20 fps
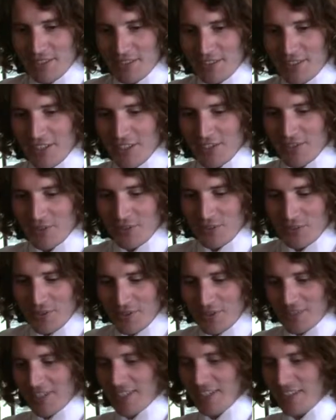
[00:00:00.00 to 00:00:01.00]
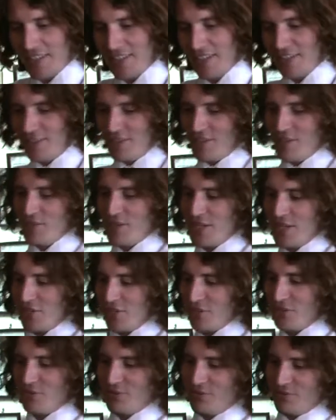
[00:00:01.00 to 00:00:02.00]
Title was kind of a
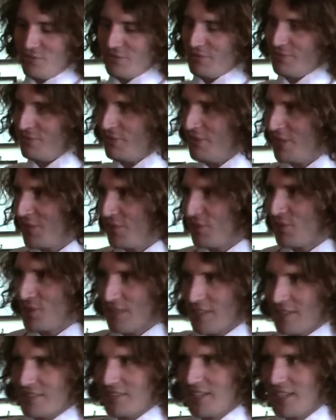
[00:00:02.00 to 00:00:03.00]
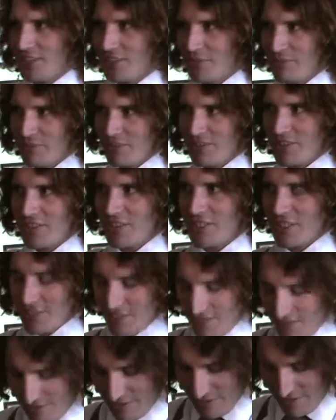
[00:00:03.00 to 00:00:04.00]
regional kind of selection
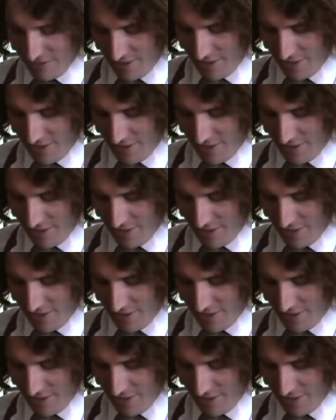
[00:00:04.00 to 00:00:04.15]
process,